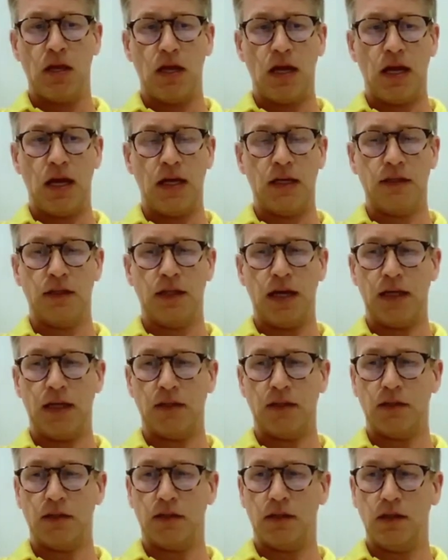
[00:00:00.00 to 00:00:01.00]

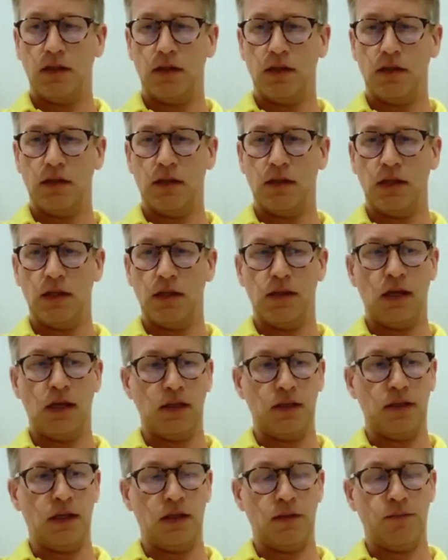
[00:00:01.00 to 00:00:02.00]

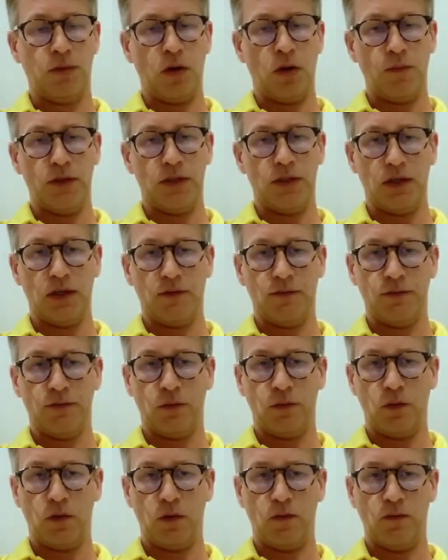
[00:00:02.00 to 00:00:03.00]
that promising
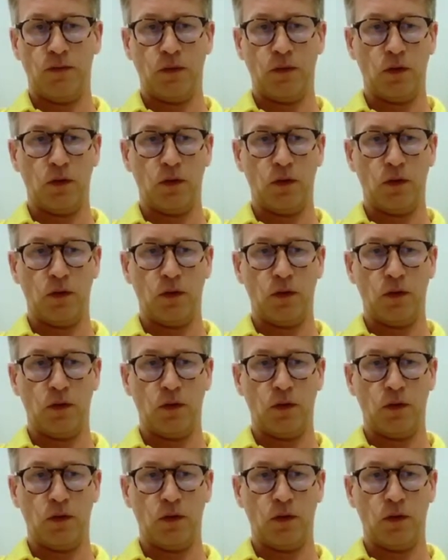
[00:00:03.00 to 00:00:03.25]
for